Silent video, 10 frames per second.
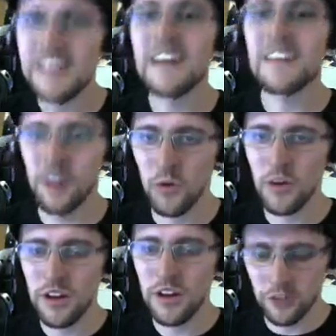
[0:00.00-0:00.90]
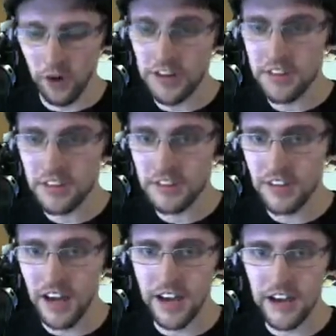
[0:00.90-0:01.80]
so target this
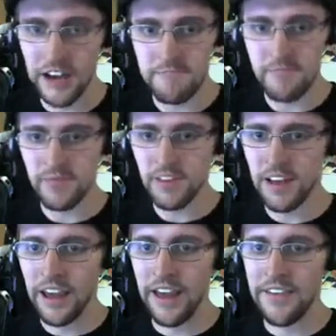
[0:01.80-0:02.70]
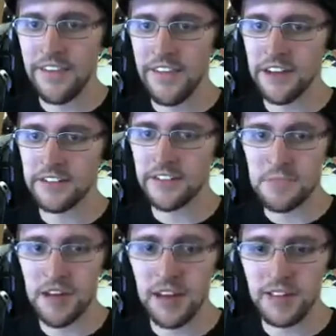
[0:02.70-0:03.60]
guy and then
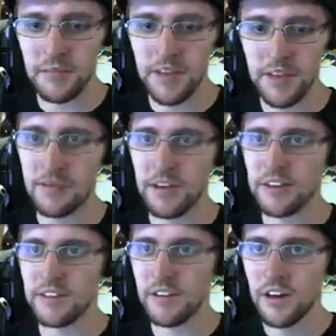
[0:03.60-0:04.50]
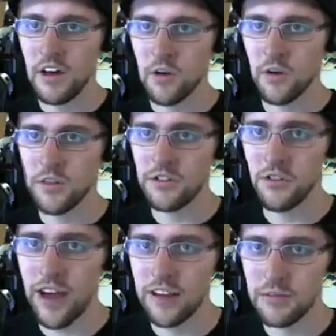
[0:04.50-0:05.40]
DPS him down because when this
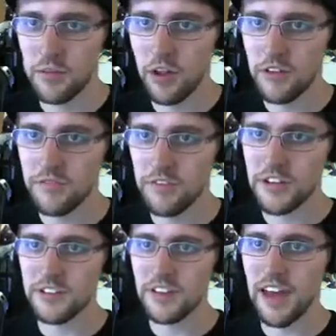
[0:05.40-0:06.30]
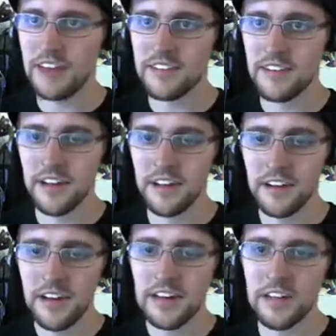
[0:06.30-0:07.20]
Dragon's Blood finishes casting,
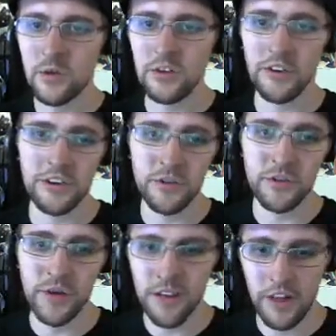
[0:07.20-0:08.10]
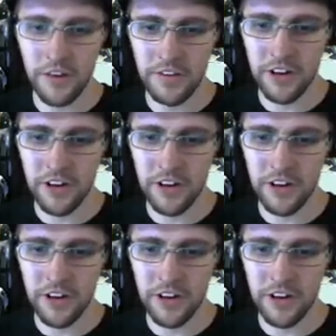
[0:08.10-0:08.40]
he will turn into another Dove